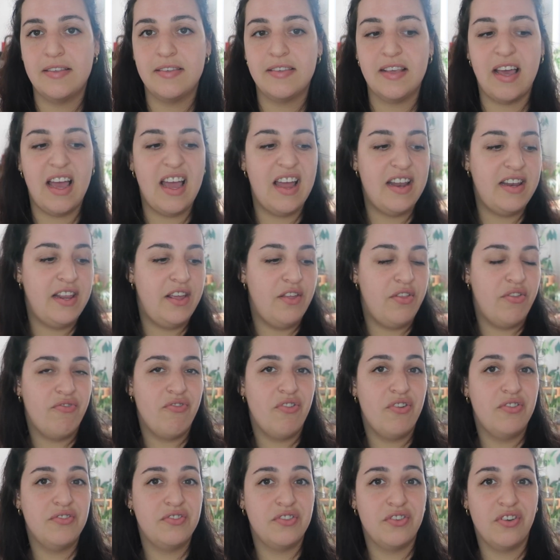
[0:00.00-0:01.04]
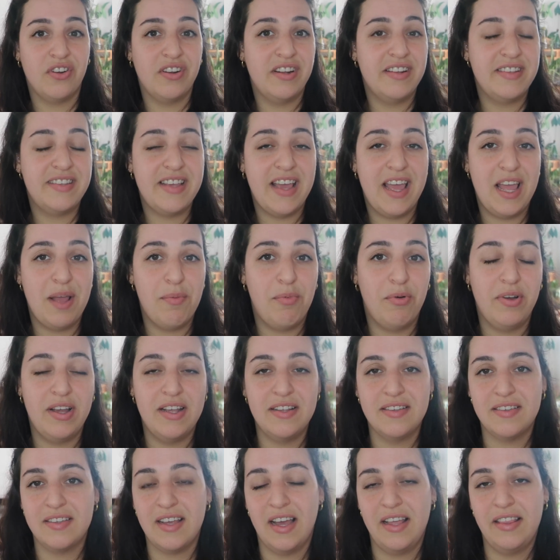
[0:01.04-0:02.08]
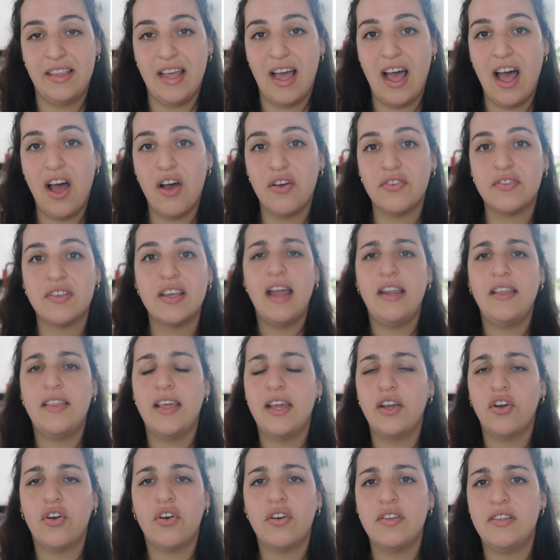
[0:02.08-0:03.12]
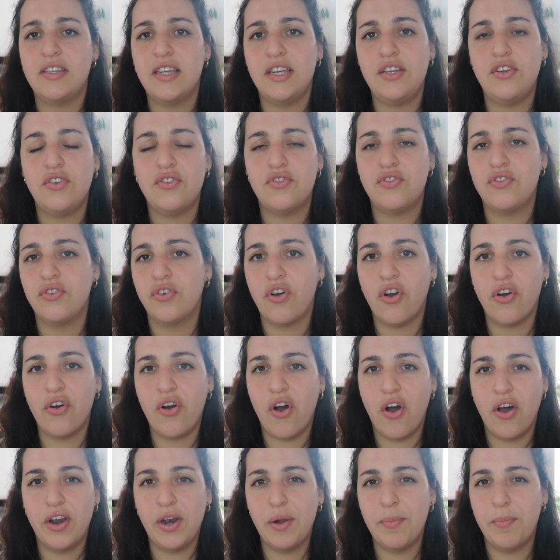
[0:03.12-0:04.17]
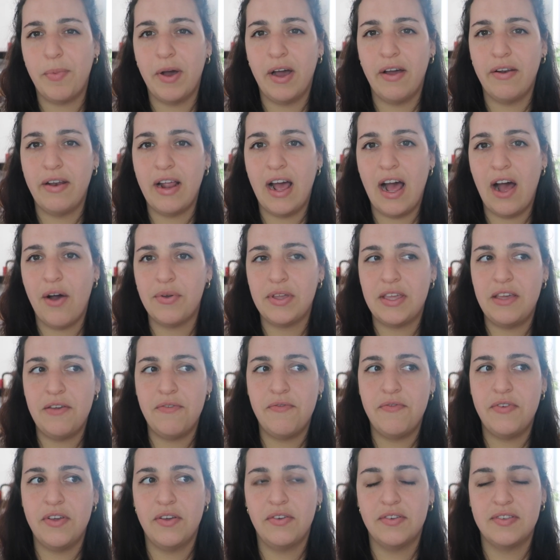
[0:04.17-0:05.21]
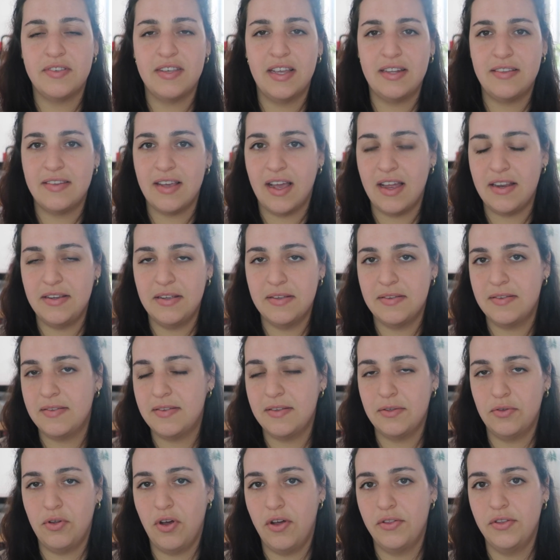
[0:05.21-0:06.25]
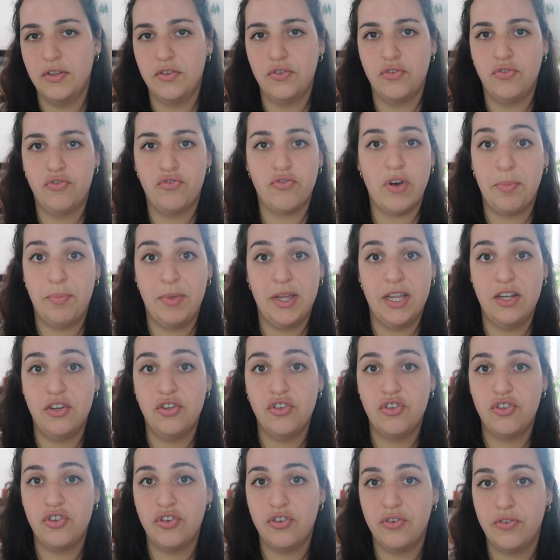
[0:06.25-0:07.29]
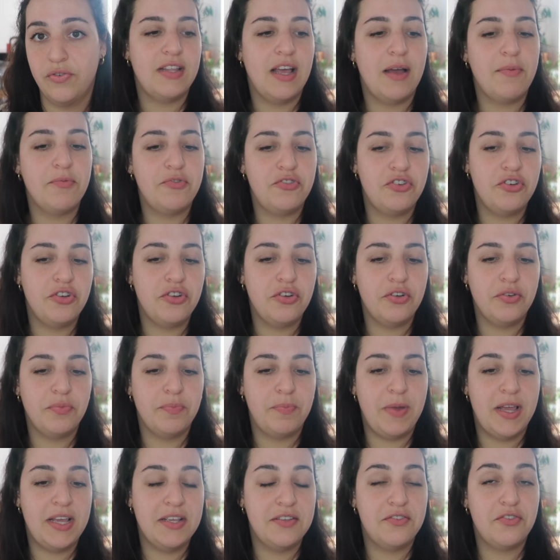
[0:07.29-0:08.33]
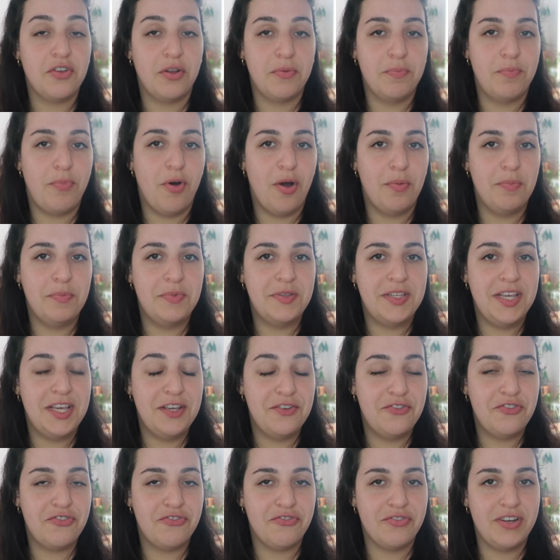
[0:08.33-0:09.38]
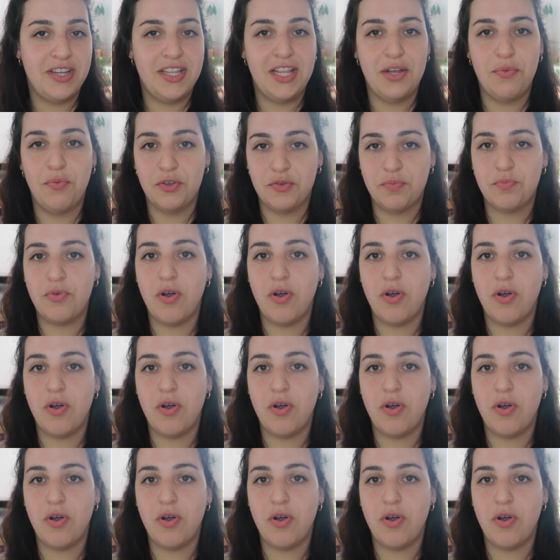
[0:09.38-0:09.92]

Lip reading: inside, he throws it on a table inside the house, and he then continues to go on about how he feels that Tanya is still on this drug binge. Now, I'm sure based on Bob's history, there was